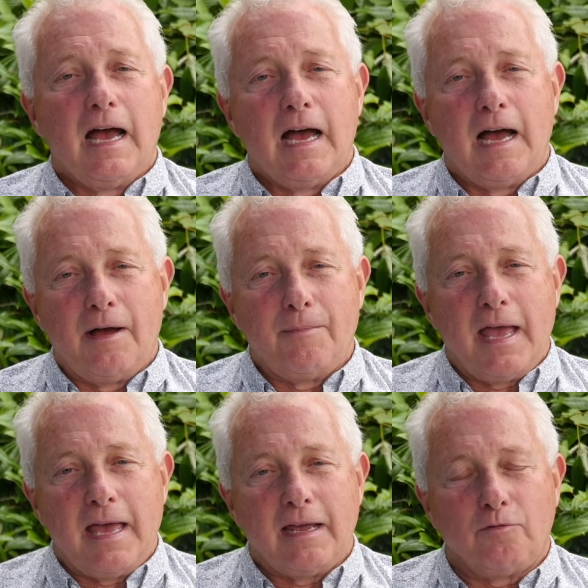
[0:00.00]

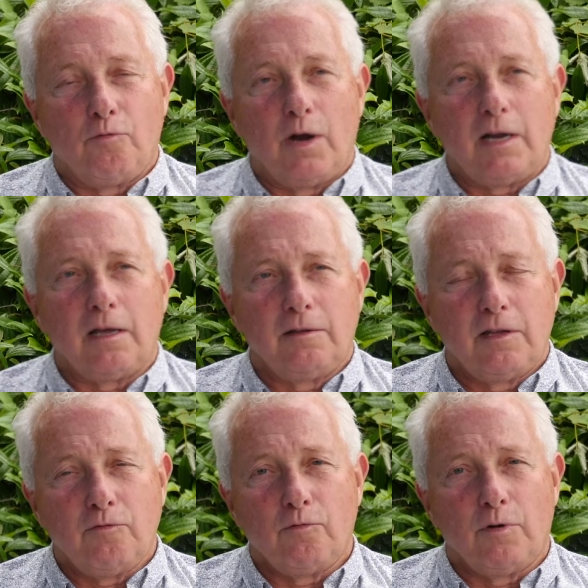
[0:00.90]
and what
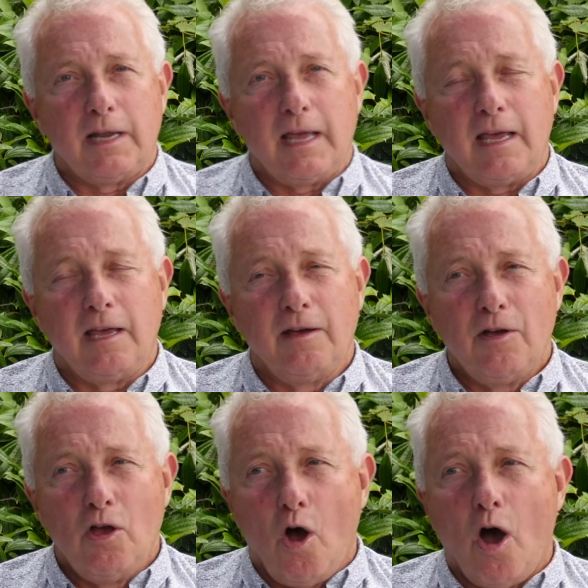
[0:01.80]
a
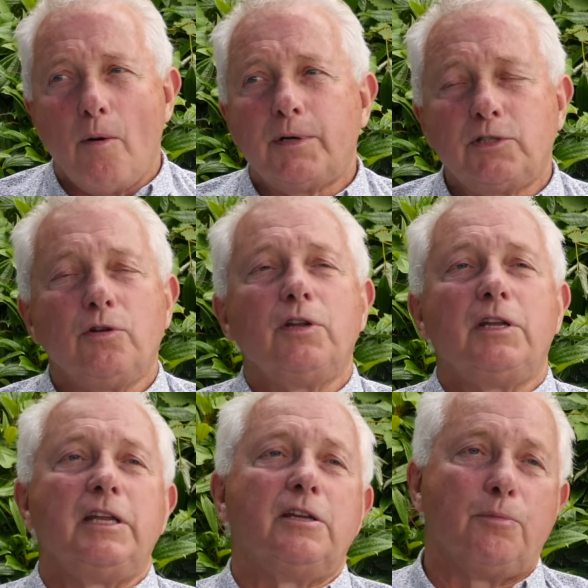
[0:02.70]

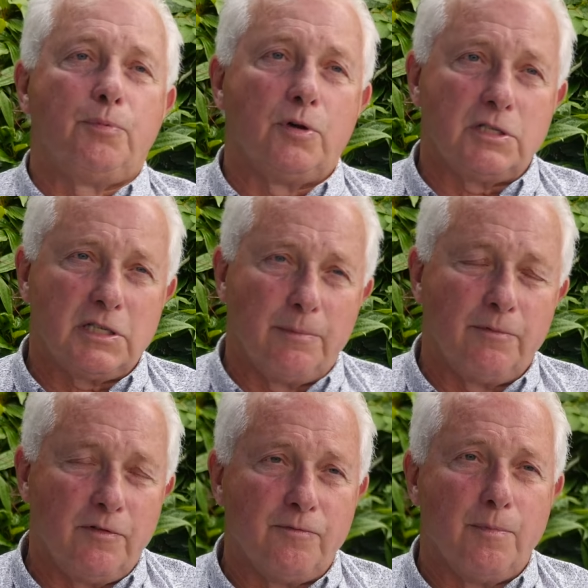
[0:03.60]
opportunity to put some
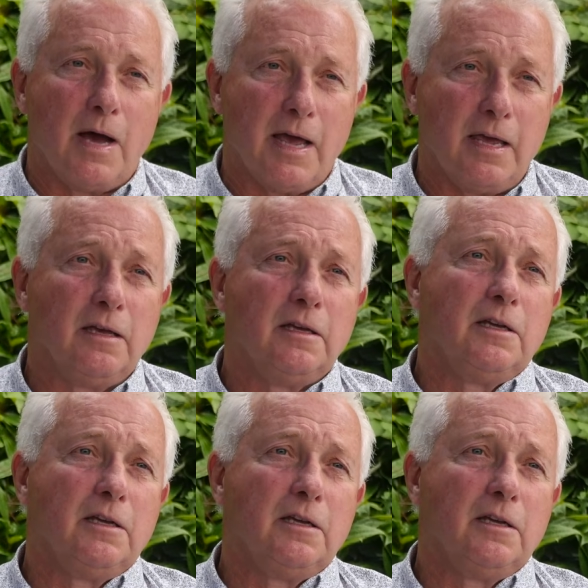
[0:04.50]
of my